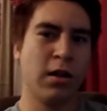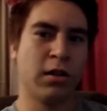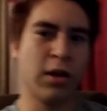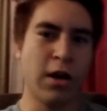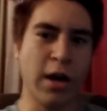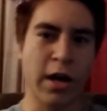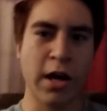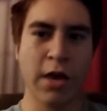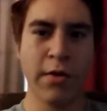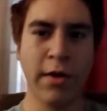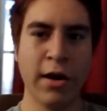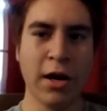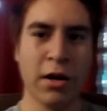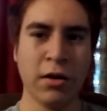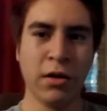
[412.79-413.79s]
they're not here
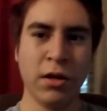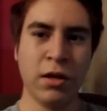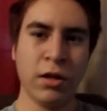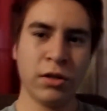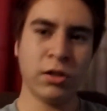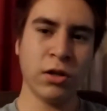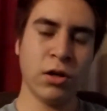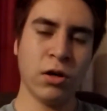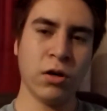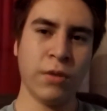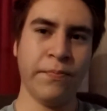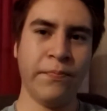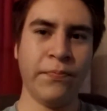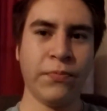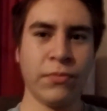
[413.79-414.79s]
right now,
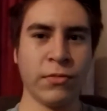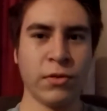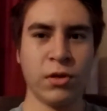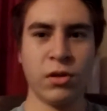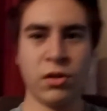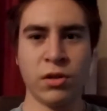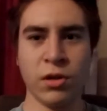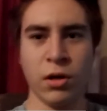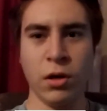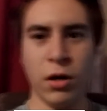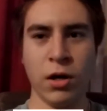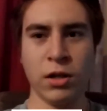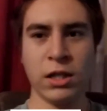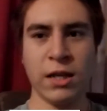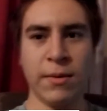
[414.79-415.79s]
so you
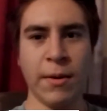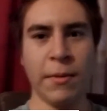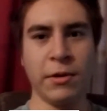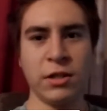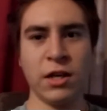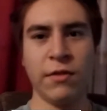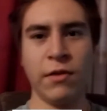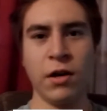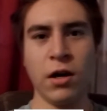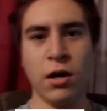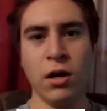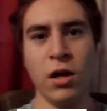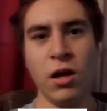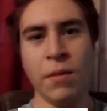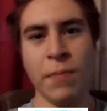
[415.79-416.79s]
know, it's all by myself right now.